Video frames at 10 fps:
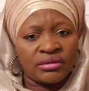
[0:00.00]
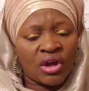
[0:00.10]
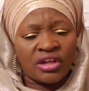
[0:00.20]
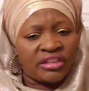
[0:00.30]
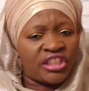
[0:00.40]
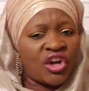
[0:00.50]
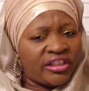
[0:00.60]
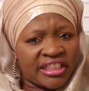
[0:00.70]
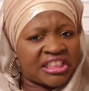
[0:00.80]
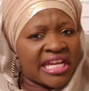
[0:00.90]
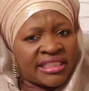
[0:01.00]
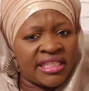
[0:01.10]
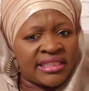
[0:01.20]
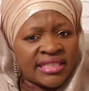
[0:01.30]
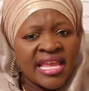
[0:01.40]
all the other
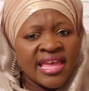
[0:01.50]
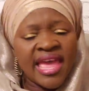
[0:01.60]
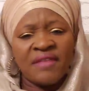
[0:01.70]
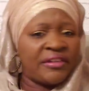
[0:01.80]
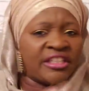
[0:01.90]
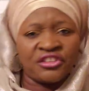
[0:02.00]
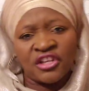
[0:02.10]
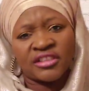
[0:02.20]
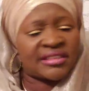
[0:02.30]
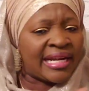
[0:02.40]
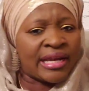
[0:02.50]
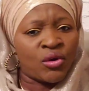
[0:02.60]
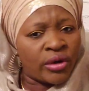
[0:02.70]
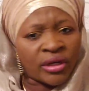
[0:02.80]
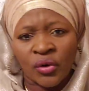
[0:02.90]
charges, everything just started
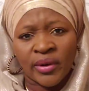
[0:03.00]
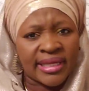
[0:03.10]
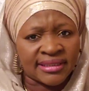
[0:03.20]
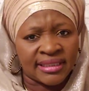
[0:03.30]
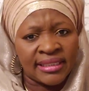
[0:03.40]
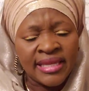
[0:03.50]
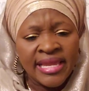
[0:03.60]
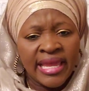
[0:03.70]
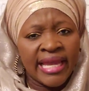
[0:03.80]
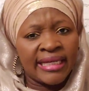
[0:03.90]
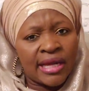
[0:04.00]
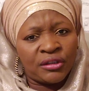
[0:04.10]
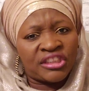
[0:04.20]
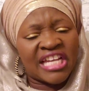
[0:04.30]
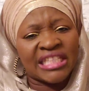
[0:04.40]
going crazy. And now
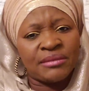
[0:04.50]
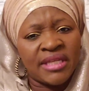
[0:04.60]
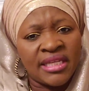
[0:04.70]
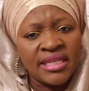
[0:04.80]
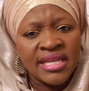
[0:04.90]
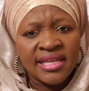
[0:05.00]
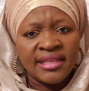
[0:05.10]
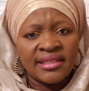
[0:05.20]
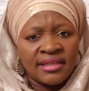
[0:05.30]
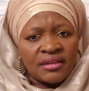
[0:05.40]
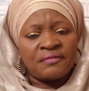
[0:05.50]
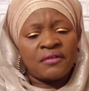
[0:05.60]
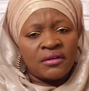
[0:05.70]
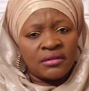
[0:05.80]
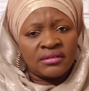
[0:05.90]
you charge me
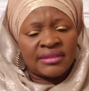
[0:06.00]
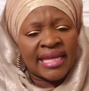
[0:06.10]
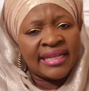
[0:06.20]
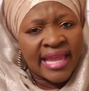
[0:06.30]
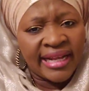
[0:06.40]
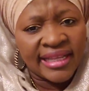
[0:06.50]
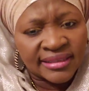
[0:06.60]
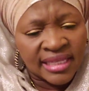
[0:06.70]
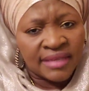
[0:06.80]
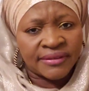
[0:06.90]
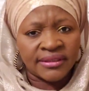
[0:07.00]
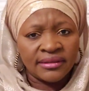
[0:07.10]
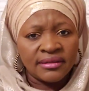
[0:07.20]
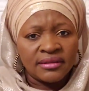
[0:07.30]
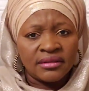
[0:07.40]
10 NSFs,
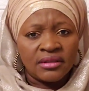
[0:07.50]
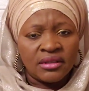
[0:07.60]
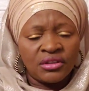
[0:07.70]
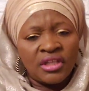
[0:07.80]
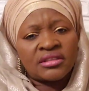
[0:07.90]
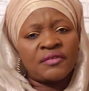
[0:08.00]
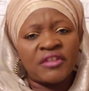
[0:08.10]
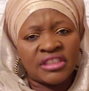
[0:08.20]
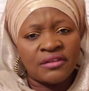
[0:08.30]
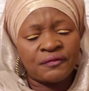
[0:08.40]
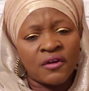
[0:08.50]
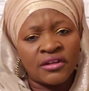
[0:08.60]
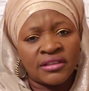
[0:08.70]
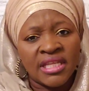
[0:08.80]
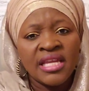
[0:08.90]
not sufficient
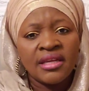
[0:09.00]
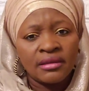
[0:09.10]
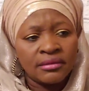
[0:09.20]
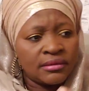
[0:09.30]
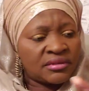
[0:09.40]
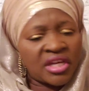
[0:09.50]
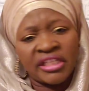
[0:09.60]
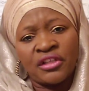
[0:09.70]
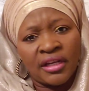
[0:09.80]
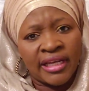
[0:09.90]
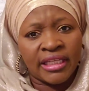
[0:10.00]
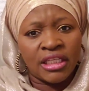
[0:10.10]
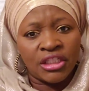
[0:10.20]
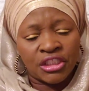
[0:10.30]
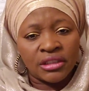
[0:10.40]
funds, $30
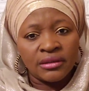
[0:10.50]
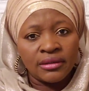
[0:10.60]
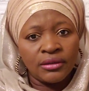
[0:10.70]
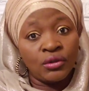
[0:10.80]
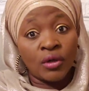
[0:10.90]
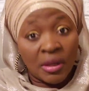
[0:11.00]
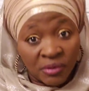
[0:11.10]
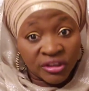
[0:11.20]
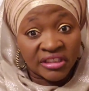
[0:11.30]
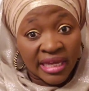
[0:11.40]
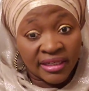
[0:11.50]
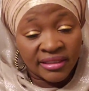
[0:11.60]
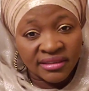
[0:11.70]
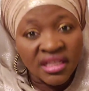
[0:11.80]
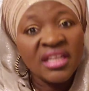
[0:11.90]
each. You know how much that
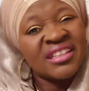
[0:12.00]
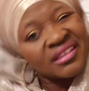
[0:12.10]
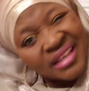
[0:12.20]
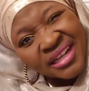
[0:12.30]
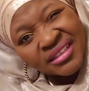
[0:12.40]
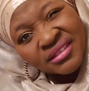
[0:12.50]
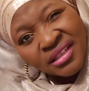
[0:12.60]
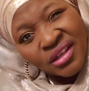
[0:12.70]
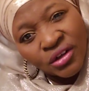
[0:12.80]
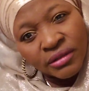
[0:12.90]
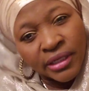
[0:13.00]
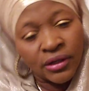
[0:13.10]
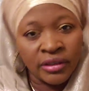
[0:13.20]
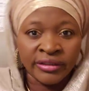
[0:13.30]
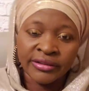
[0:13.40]
is? That is
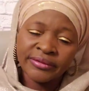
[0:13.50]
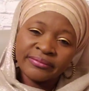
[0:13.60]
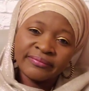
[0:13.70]
$300.